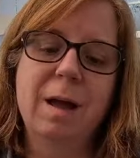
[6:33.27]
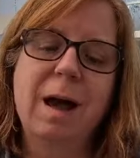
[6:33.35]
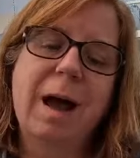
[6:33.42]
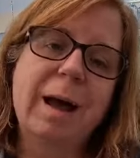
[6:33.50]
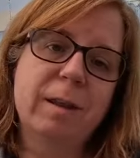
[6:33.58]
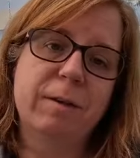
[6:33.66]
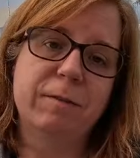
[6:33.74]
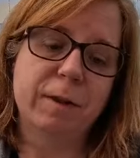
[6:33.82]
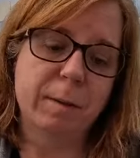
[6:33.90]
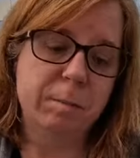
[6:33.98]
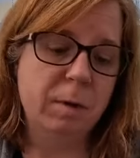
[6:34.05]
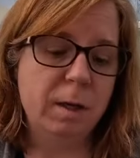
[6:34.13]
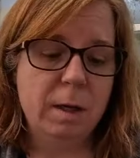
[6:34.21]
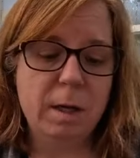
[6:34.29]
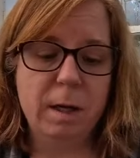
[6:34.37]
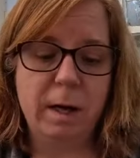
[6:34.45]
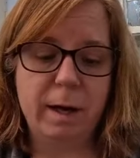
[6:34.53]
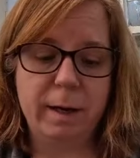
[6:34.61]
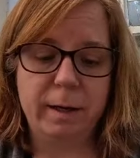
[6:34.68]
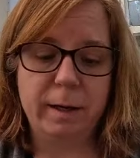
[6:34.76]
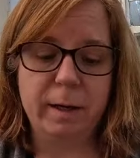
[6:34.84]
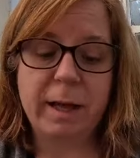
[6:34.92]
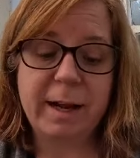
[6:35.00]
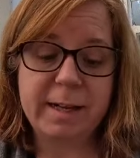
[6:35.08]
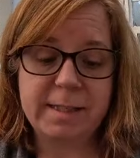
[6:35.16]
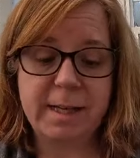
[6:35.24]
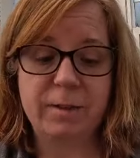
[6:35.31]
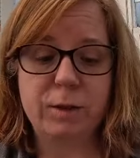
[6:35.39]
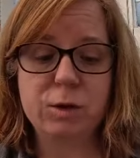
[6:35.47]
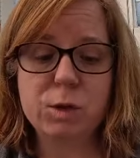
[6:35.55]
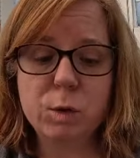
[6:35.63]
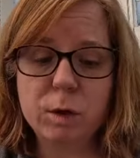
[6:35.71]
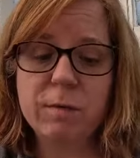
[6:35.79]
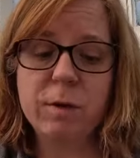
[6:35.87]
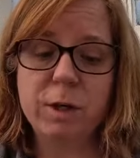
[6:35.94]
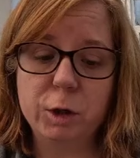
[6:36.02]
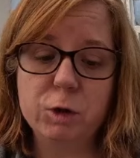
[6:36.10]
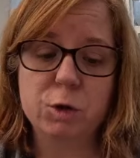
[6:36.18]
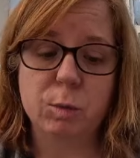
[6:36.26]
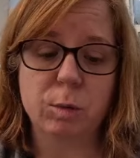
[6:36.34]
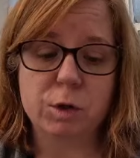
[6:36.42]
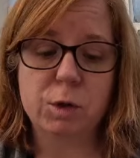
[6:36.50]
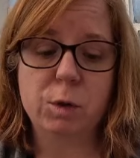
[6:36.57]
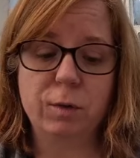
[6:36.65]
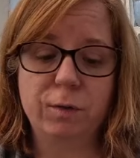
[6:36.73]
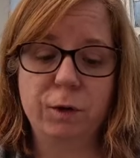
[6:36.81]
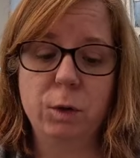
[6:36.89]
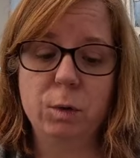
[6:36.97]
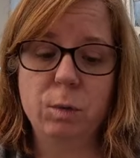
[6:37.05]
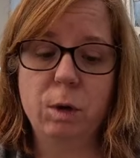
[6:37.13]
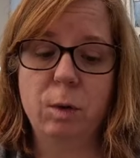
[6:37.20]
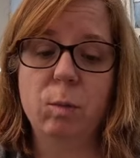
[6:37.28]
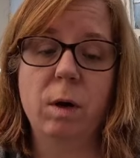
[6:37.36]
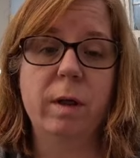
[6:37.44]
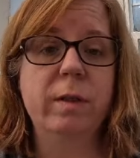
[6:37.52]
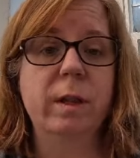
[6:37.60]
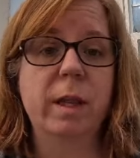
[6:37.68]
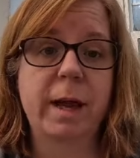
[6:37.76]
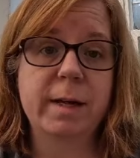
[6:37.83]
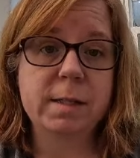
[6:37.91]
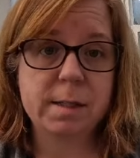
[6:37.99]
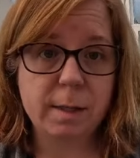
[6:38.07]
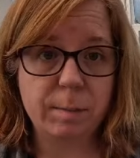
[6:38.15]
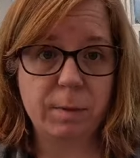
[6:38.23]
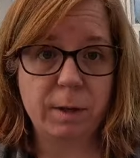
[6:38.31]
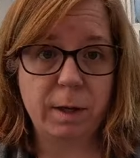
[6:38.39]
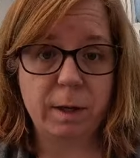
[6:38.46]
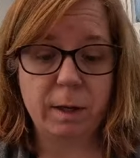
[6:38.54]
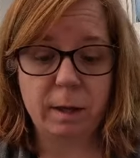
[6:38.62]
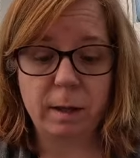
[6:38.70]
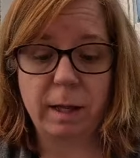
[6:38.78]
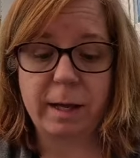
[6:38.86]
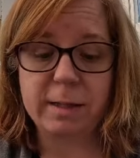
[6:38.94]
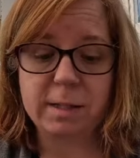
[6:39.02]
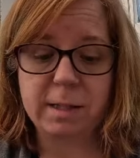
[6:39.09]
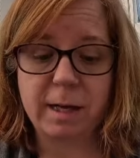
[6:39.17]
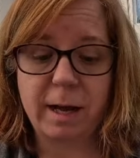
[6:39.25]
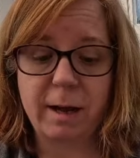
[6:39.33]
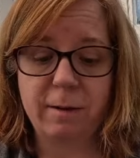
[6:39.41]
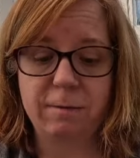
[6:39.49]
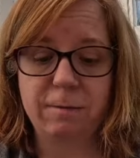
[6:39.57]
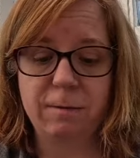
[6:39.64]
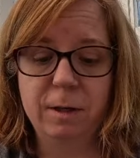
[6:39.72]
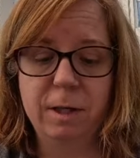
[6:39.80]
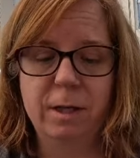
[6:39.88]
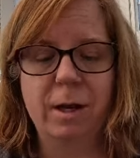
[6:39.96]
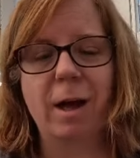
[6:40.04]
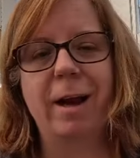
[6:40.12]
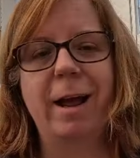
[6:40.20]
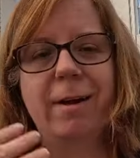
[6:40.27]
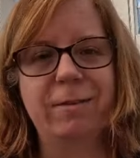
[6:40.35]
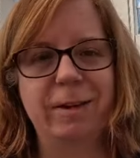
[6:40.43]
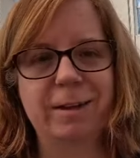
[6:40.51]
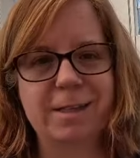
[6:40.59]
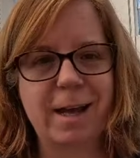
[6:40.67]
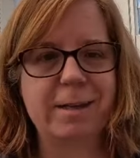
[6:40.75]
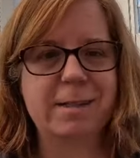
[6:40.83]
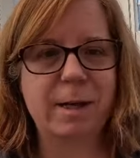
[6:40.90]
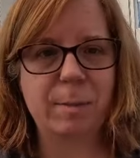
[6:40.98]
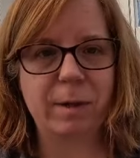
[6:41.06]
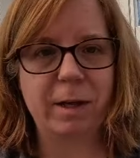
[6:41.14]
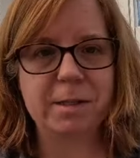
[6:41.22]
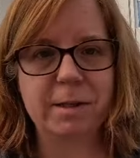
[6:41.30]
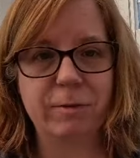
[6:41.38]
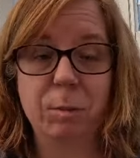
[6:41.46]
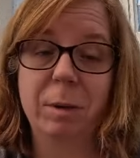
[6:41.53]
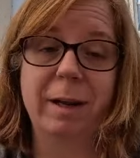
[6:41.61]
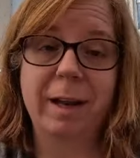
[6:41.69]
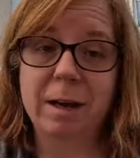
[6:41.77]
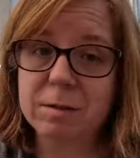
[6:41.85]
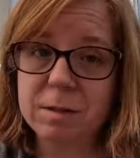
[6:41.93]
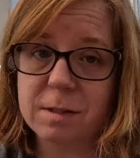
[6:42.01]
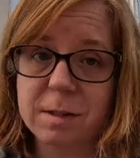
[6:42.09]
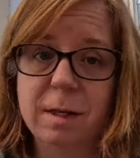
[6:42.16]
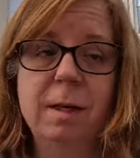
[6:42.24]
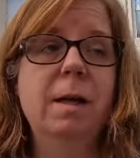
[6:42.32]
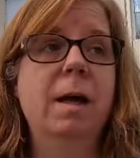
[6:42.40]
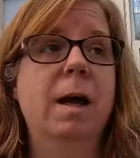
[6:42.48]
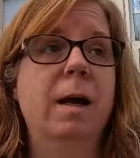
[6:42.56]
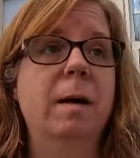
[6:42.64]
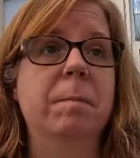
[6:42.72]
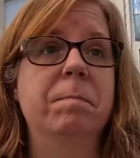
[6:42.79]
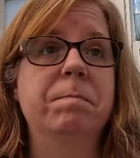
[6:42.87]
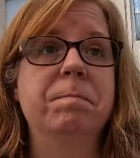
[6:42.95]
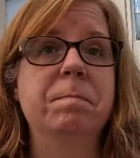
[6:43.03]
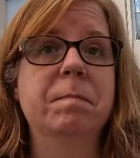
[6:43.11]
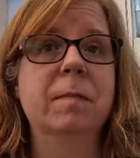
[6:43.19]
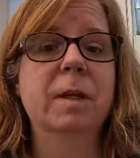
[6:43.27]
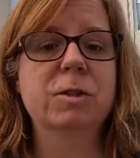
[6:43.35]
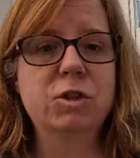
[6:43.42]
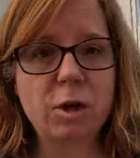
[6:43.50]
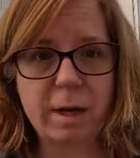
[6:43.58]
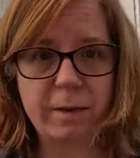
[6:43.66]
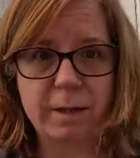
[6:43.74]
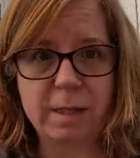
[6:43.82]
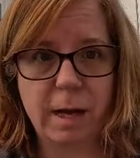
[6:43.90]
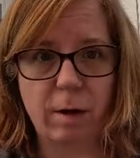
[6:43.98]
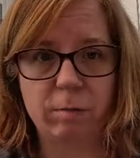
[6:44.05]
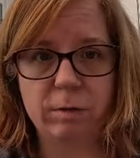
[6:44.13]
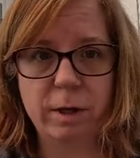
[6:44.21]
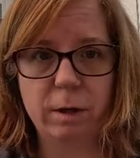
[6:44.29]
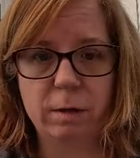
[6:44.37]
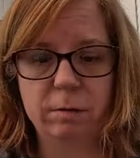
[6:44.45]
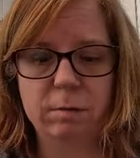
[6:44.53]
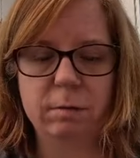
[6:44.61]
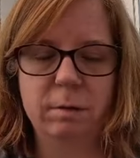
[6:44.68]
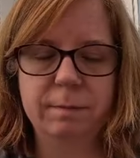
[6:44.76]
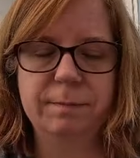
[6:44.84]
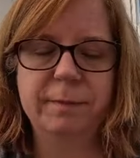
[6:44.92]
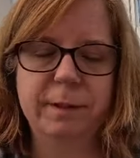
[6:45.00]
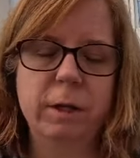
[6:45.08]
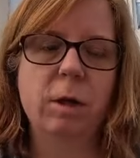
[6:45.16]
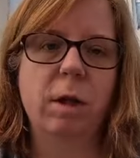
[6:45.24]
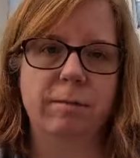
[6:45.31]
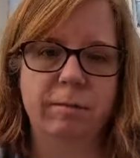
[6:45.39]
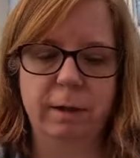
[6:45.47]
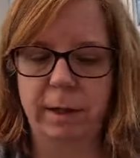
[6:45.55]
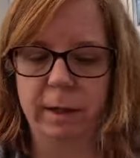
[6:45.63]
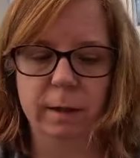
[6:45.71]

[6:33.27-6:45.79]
I love them. And like I said, they're sort of unusual. So if you are one that likes to not have the exact same thing as everybody else, try these out. They're lovely.